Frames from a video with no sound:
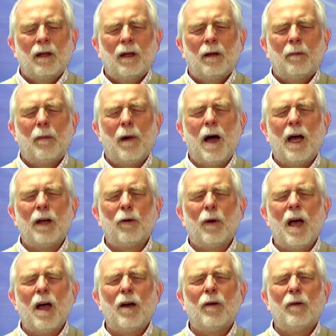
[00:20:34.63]
My
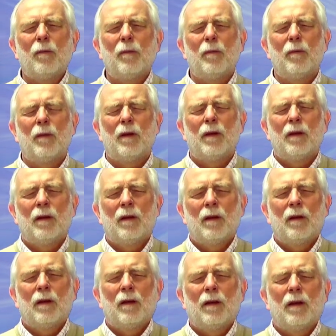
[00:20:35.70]
realm
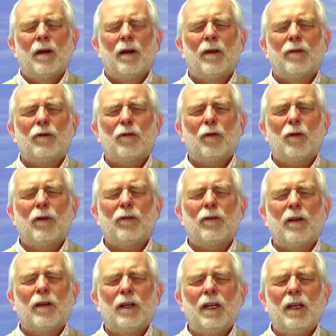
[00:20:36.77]
is
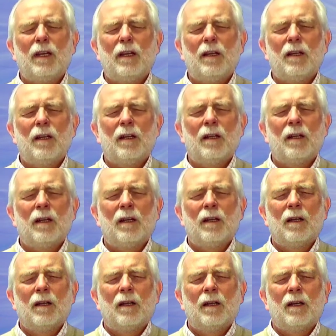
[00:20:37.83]
crystalline
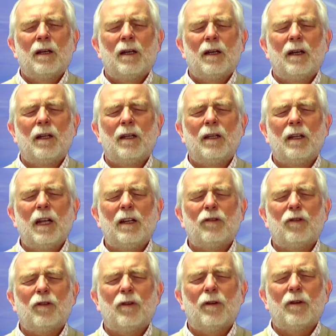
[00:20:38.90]
in
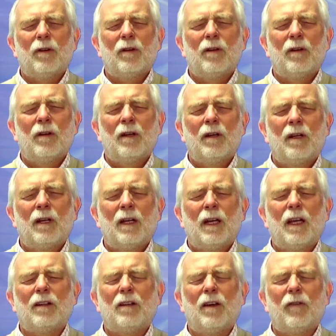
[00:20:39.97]
nature
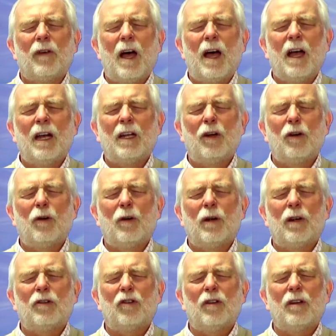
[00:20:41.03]
and divine in
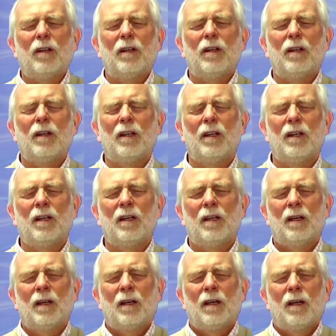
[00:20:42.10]
origin,
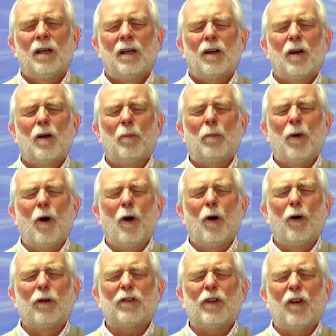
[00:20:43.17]

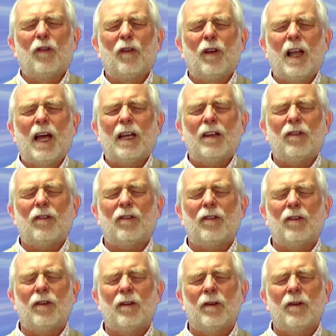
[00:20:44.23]
composed of light.